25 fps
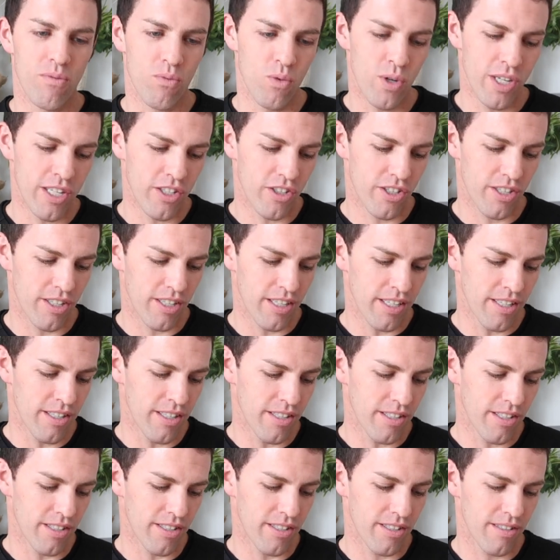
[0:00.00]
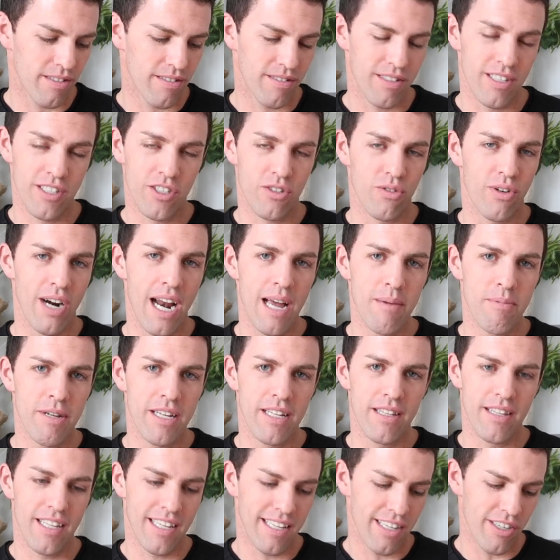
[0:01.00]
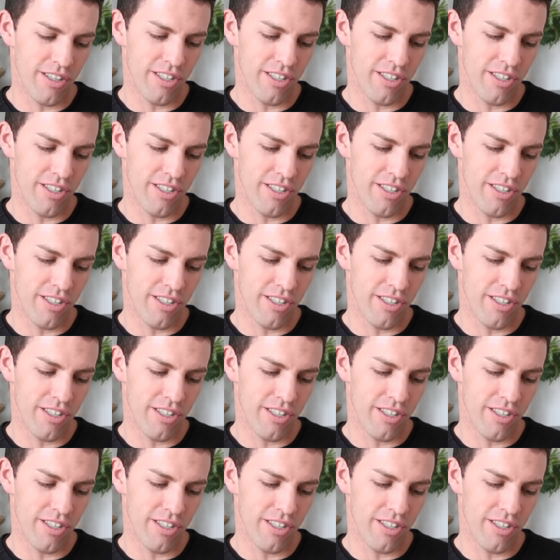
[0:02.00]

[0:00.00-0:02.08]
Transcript: which is describing the